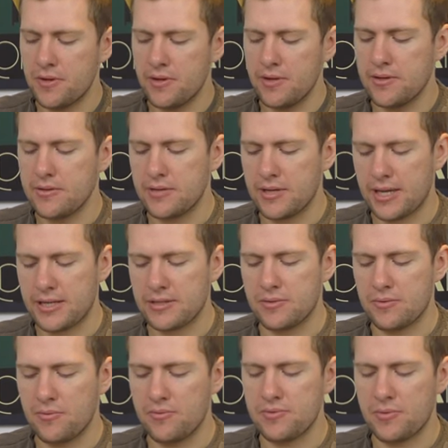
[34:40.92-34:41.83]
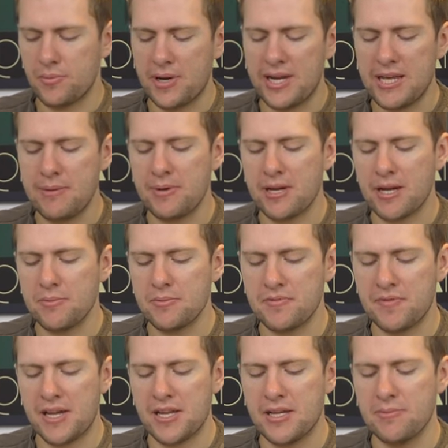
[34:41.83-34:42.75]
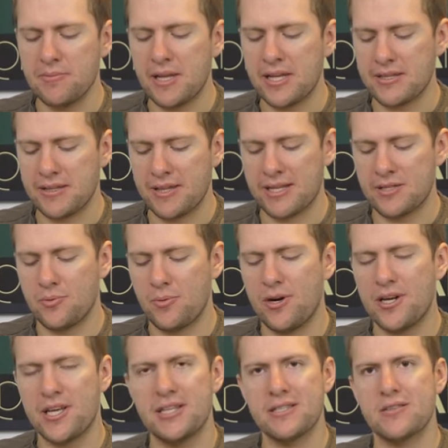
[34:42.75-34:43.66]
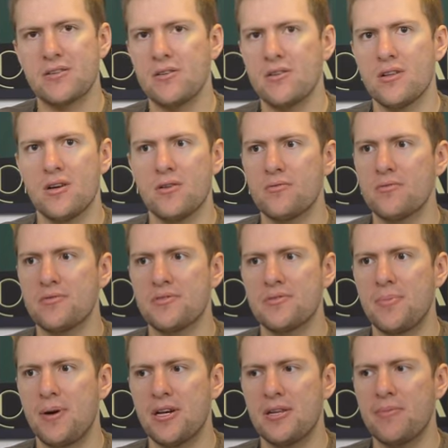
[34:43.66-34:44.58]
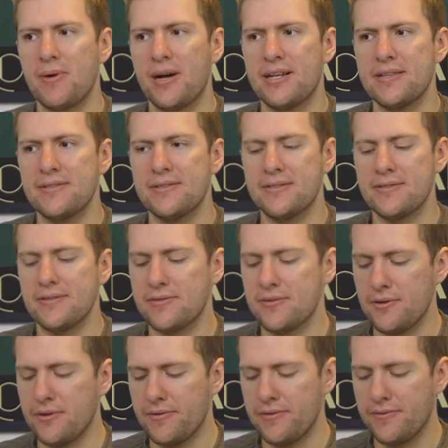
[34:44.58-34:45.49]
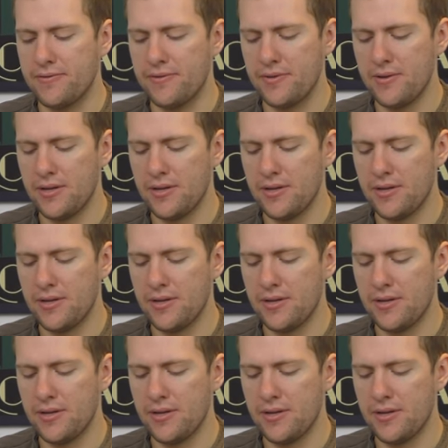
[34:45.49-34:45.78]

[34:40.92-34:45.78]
So that's so when he becomes Venom, that, that's why he's got like all of Spider-Man's sort of